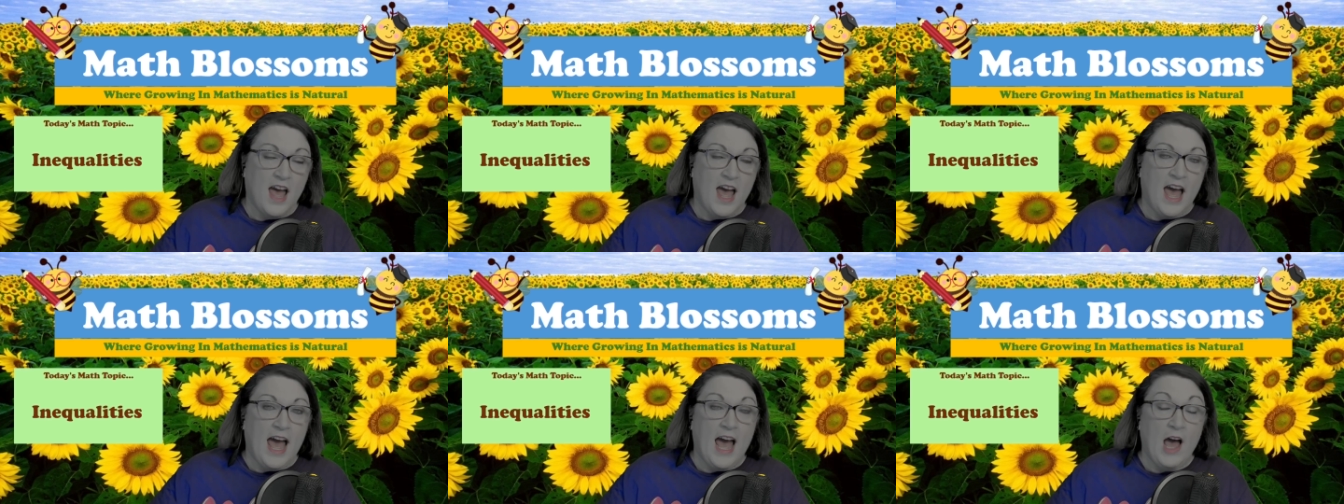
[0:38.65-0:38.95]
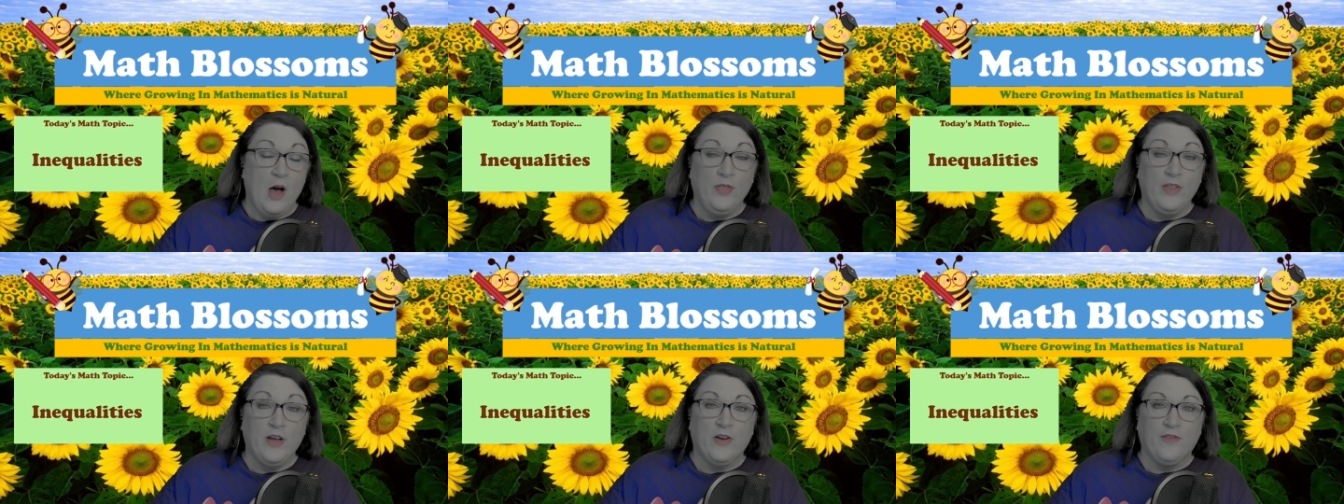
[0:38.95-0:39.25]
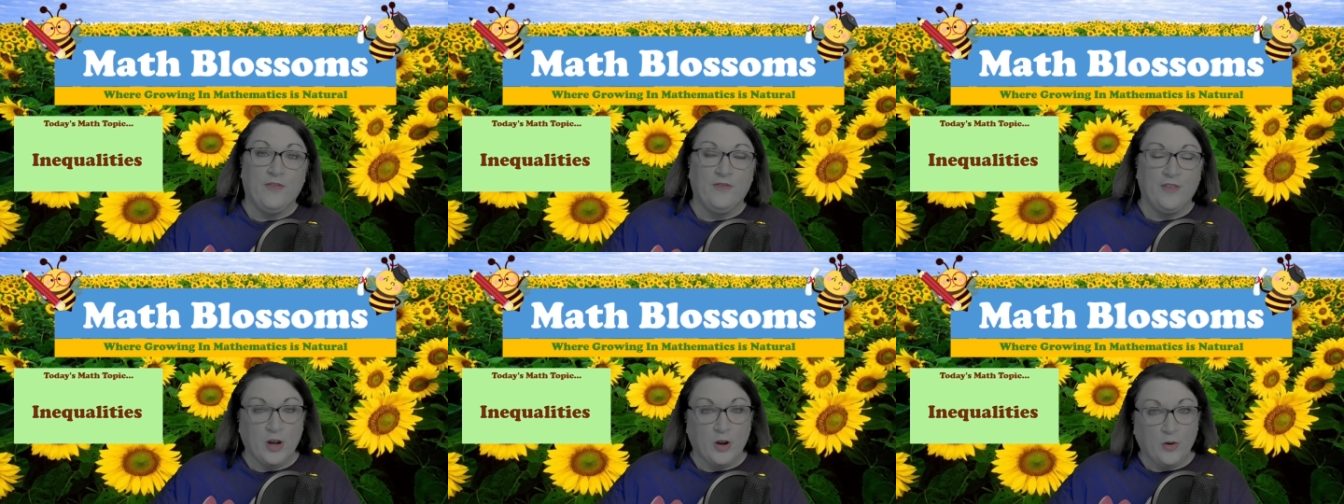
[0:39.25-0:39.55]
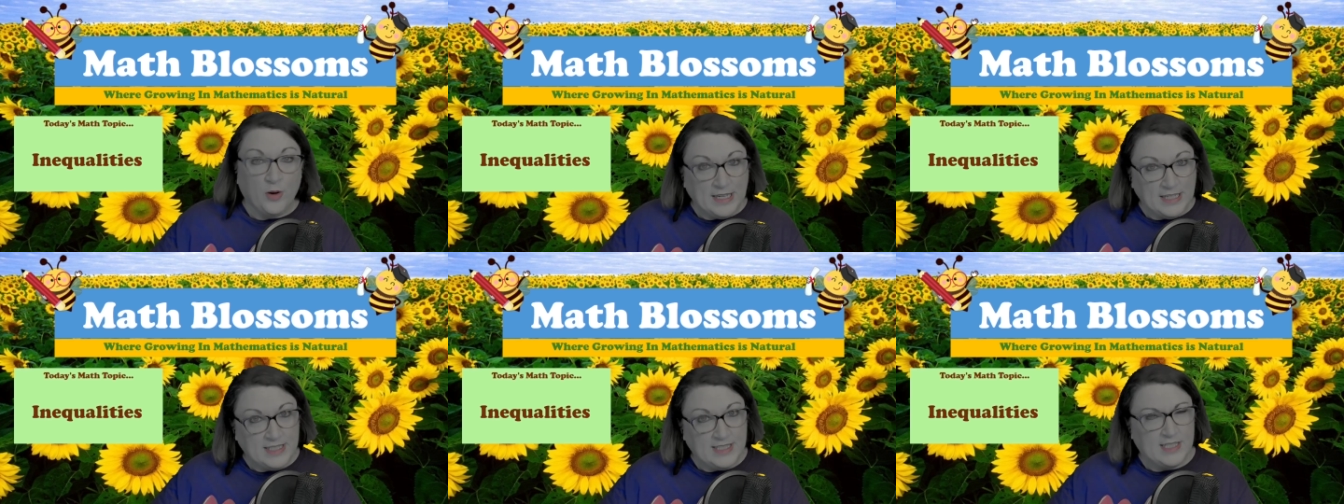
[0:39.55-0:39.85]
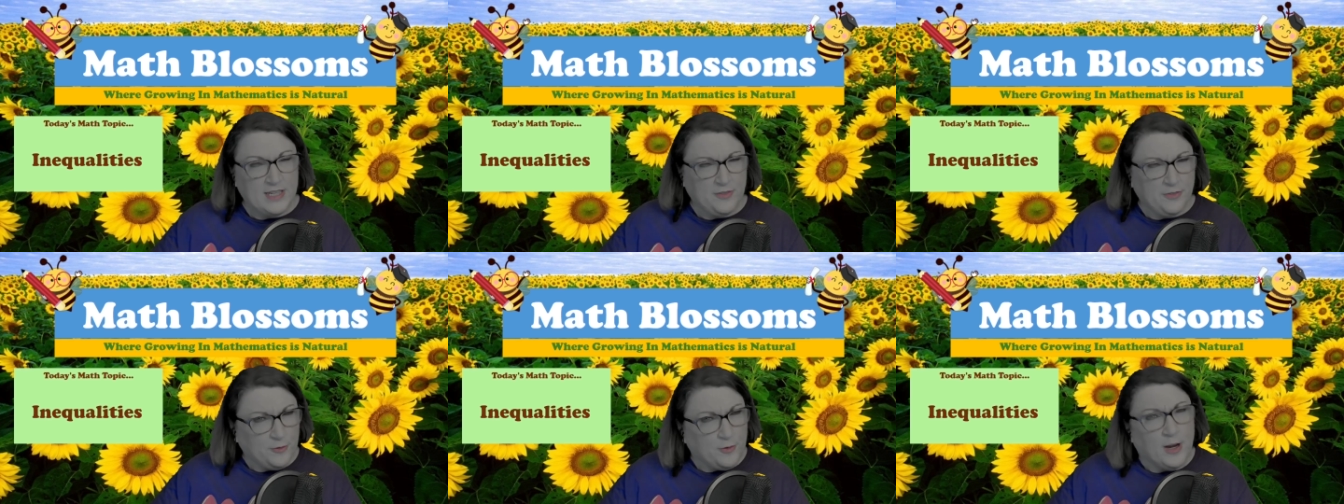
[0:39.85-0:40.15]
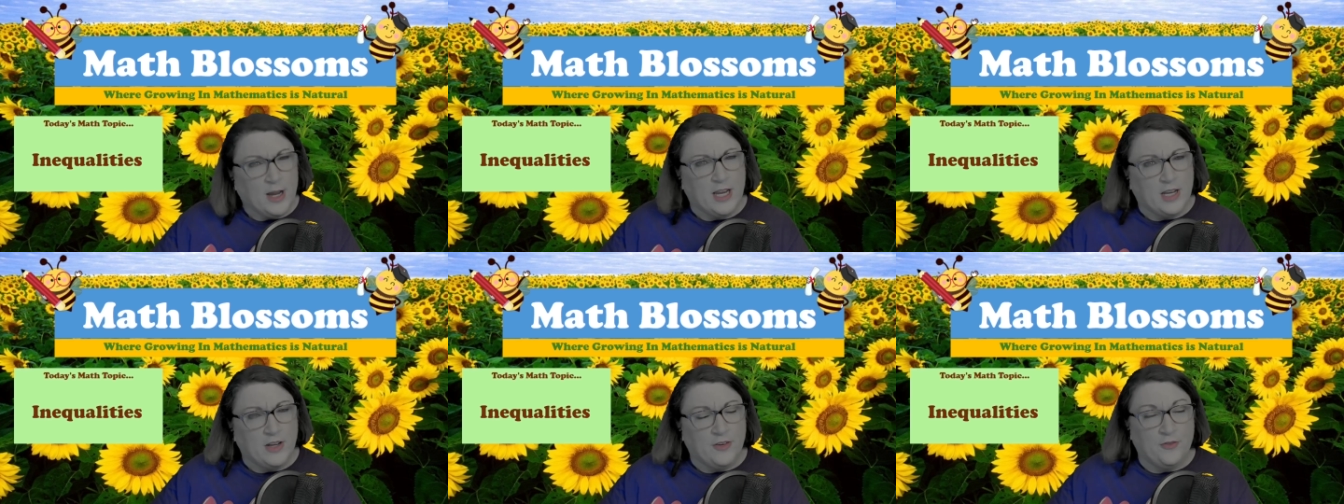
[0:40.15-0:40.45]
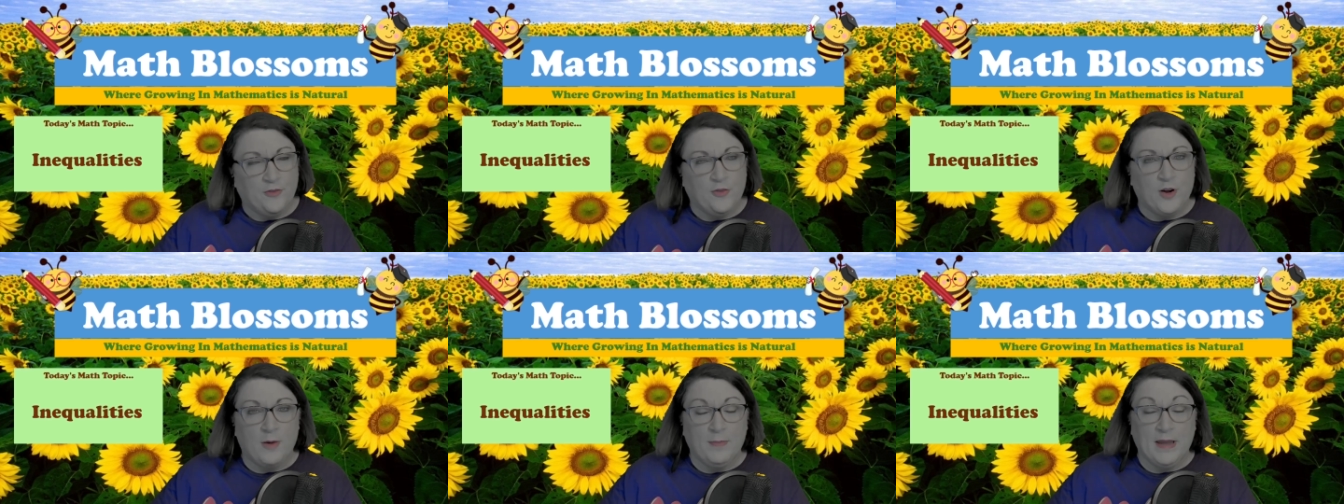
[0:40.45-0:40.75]
how they're very different
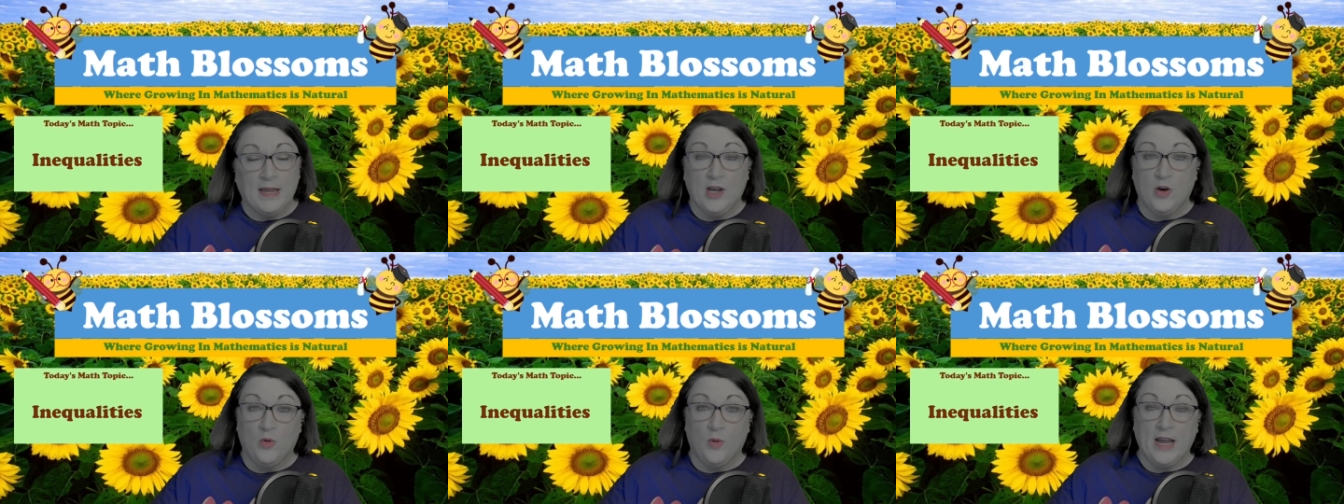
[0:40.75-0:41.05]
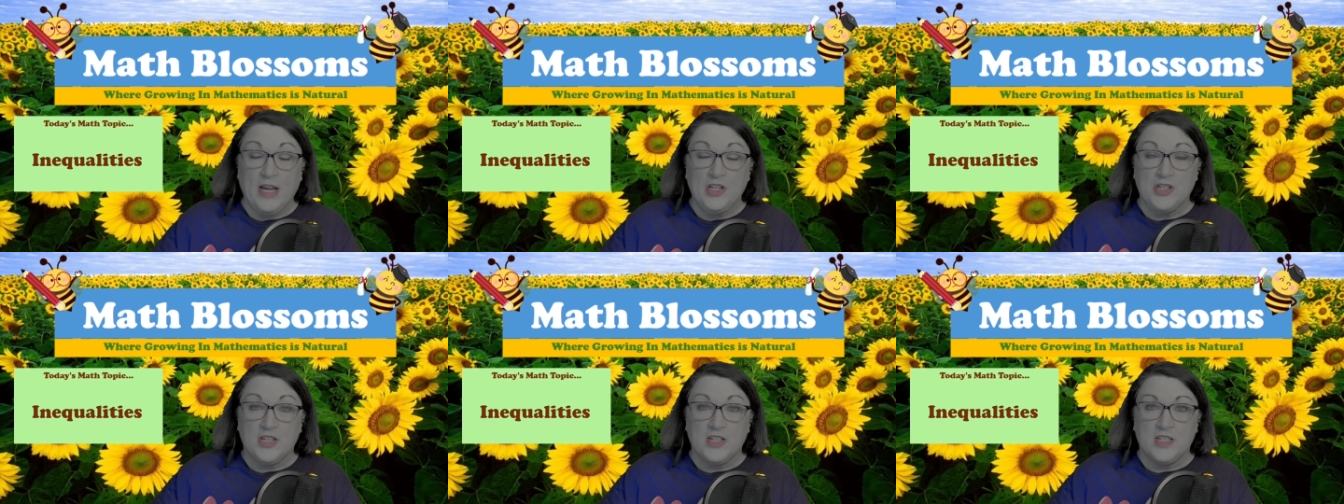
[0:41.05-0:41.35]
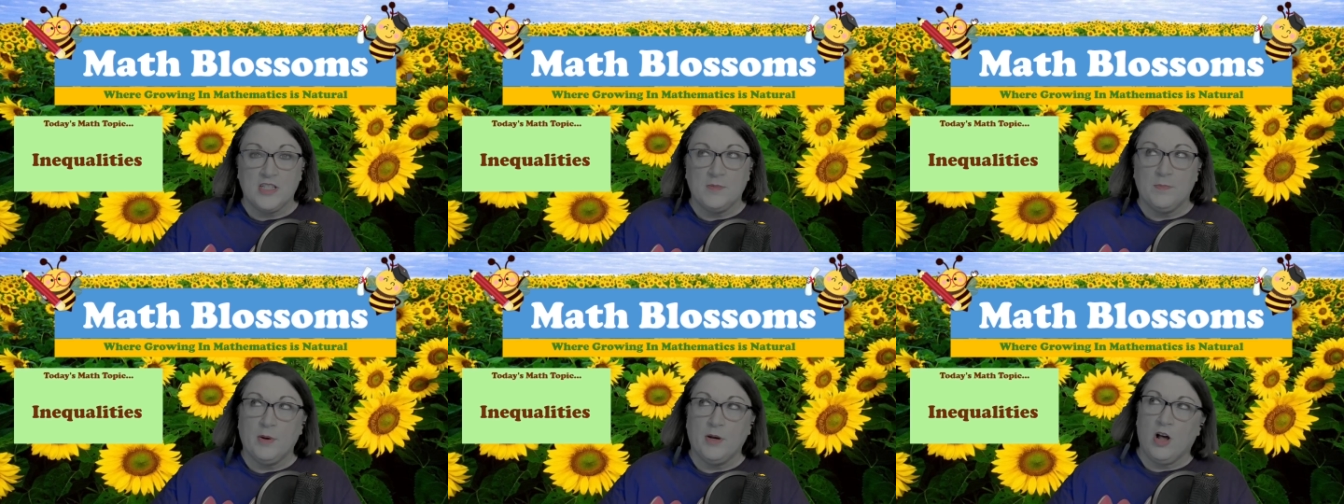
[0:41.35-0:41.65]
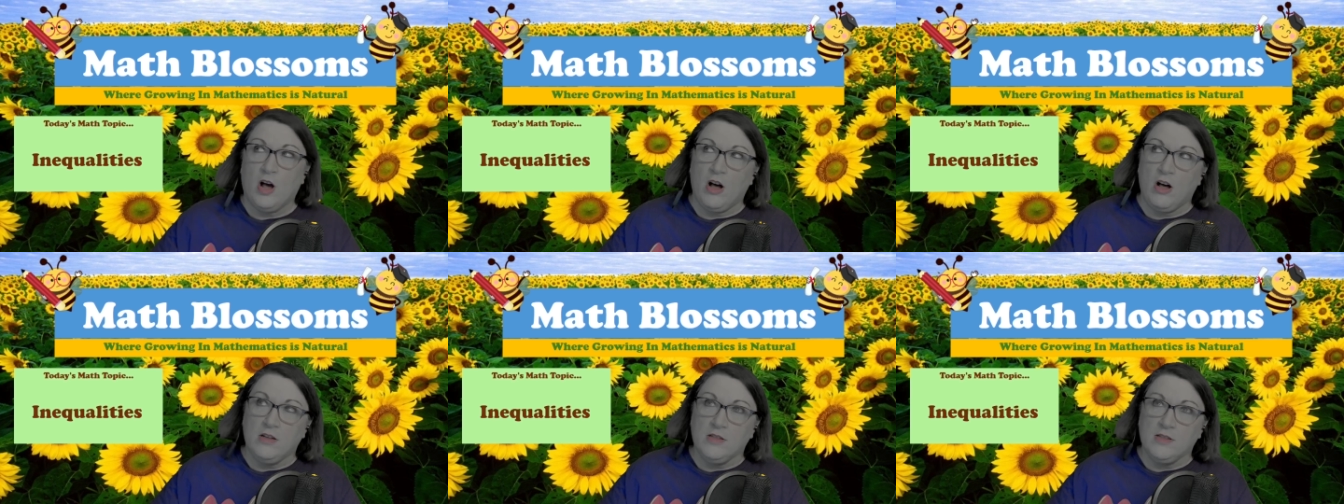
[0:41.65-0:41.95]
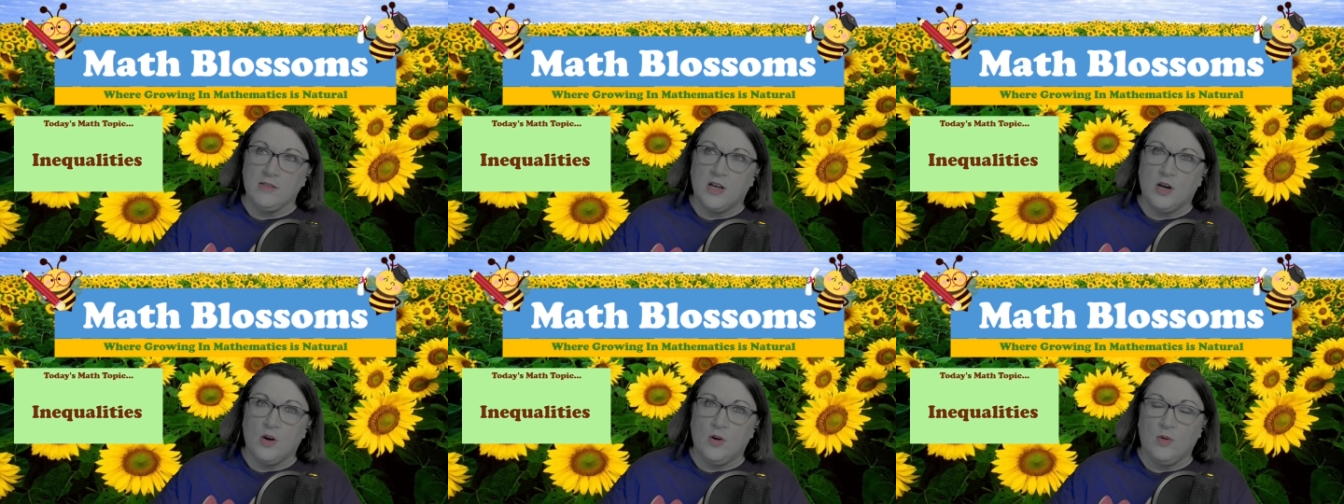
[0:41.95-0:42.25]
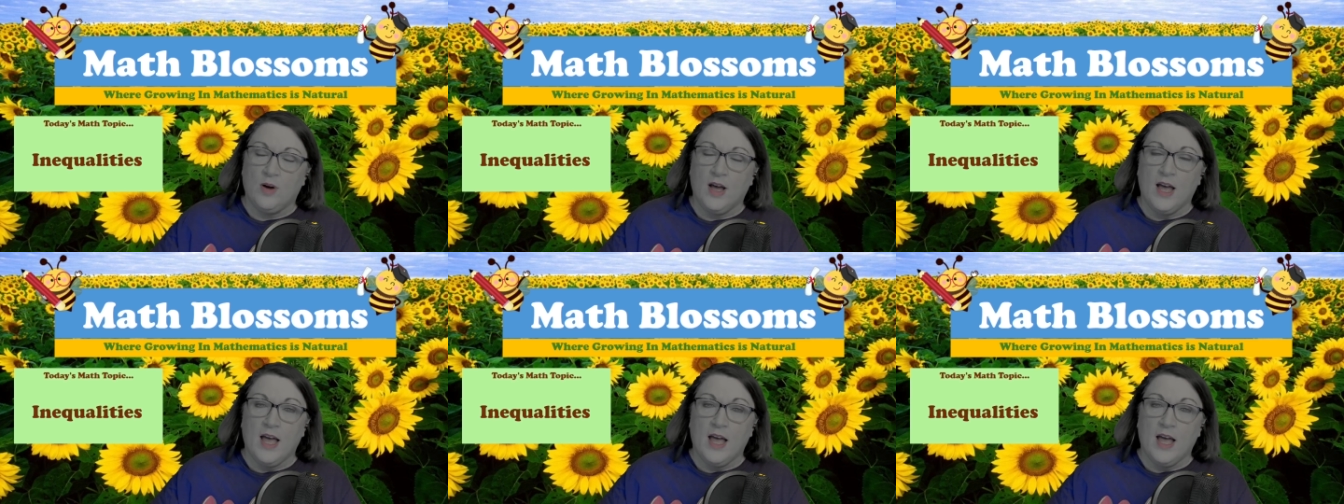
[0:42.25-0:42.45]
from equations, but also